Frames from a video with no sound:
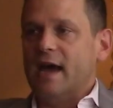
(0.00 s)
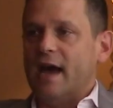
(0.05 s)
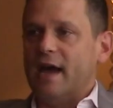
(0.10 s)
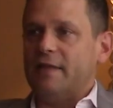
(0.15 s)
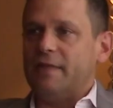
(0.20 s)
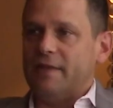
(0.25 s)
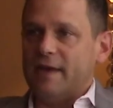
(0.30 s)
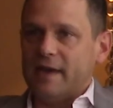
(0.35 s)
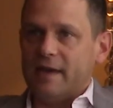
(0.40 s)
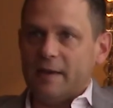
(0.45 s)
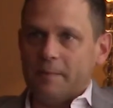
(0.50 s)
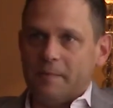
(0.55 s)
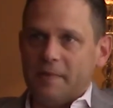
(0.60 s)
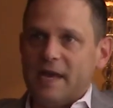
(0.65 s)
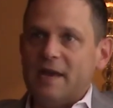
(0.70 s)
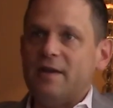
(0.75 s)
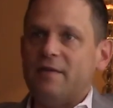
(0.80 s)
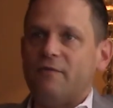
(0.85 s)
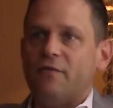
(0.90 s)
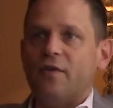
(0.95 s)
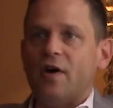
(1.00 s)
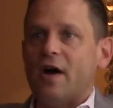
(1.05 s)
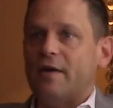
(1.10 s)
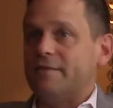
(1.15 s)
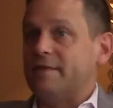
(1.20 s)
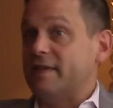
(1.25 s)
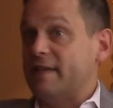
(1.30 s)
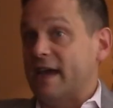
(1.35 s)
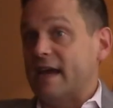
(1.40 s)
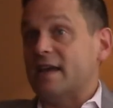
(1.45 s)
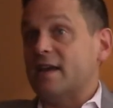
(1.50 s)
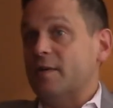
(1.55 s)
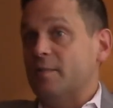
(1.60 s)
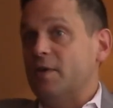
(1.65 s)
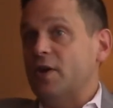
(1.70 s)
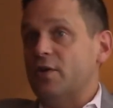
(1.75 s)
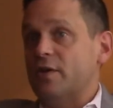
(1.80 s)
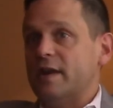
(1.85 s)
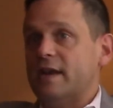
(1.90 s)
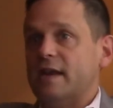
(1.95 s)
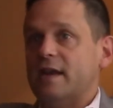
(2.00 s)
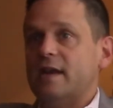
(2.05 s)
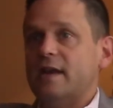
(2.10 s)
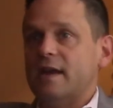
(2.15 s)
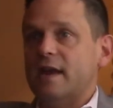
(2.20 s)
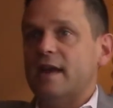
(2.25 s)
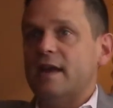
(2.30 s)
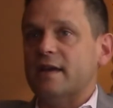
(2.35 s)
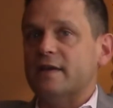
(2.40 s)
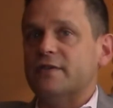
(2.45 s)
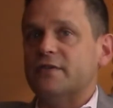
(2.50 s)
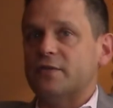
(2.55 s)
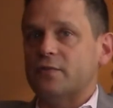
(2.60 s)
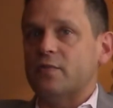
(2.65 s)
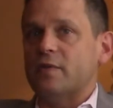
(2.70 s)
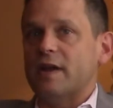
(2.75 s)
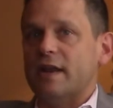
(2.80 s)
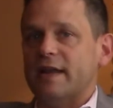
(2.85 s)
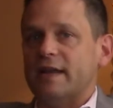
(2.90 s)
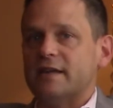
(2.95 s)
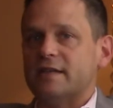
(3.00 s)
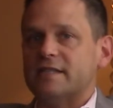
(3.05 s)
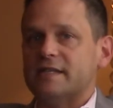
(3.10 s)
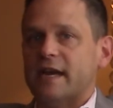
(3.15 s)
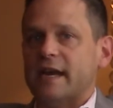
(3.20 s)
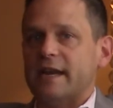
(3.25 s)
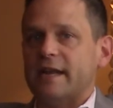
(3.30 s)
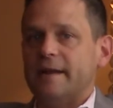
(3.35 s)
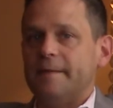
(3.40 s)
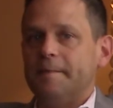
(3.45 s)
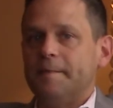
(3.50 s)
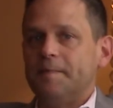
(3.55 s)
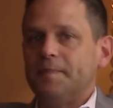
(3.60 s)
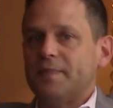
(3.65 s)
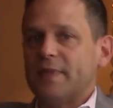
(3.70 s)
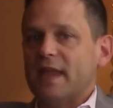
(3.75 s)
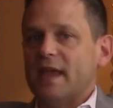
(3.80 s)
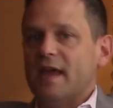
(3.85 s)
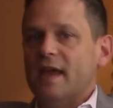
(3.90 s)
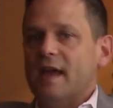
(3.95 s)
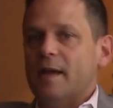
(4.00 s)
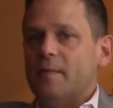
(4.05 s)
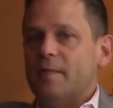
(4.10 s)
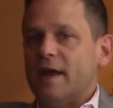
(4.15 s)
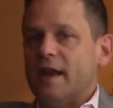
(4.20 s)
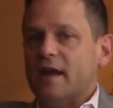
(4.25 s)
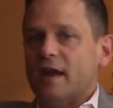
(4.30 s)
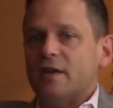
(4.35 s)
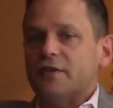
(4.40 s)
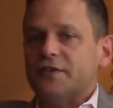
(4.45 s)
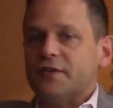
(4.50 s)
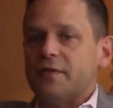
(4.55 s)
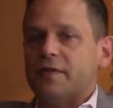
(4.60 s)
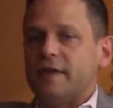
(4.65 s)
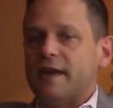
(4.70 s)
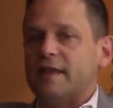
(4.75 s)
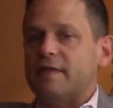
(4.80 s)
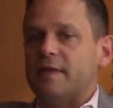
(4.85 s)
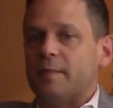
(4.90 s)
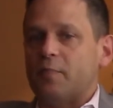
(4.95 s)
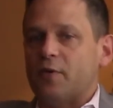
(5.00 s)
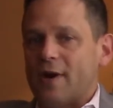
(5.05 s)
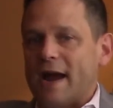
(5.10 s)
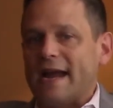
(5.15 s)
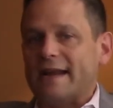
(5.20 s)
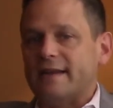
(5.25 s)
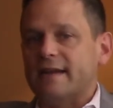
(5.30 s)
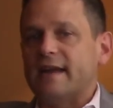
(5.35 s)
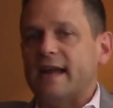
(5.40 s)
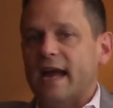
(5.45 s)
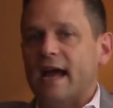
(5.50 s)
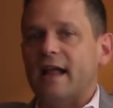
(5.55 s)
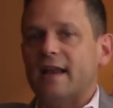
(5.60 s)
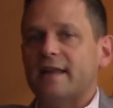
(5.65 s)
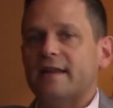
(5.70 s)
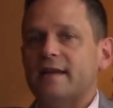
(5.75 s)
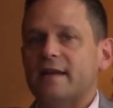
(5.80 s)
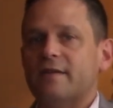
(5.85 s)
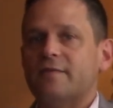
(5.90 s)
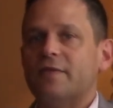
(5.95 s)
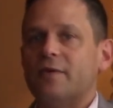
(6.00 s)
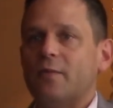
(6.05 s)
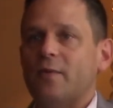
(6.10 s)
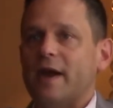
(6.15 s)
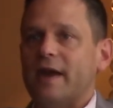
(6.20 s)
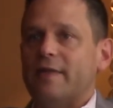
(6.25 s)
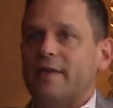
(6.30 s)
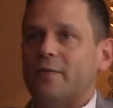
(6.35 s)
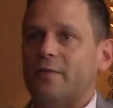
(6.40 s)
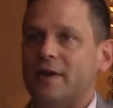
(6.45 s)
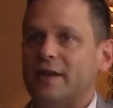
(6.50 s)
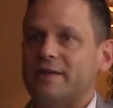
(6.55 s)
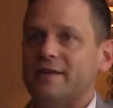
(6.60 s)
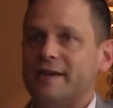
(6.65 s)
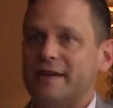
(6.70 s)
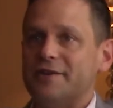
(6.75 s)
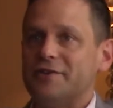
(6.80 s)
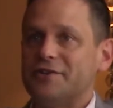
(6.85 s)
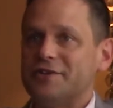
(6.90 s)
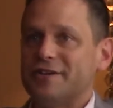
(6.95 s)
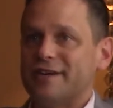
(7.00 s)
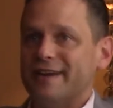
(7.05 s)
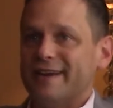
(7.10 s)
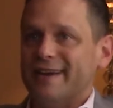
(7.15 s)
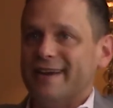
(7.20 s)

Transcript: I think being involved in that community is really exciting. And I also think the practicality of the way that we teach.